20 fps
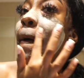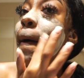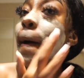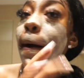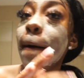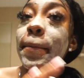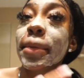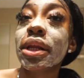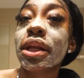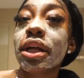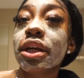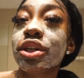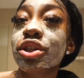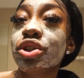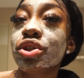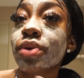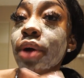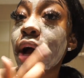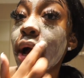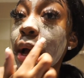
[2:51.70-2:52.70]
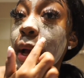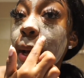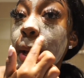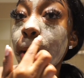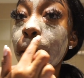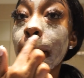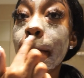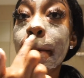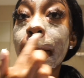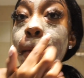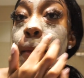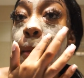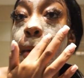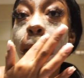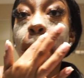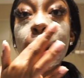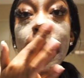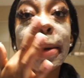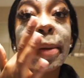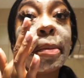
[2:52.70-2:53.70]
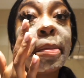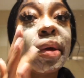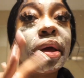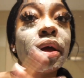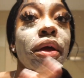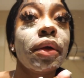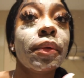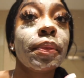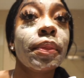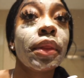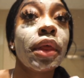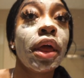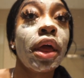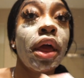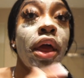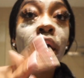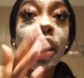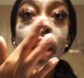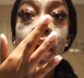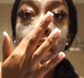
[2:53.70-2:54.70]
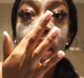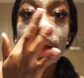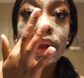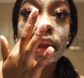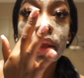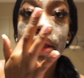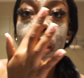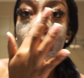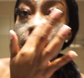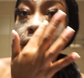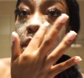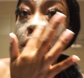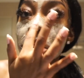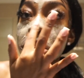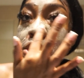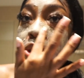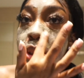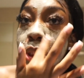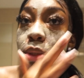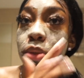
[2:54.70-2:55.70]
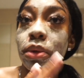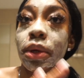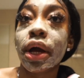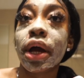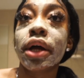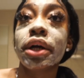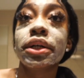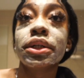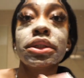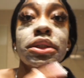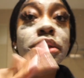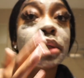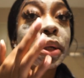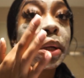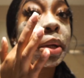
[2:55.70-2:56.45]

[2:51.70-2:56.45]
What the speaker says: I'ma let it dry for a little bit, and then I'm gonna show you guys.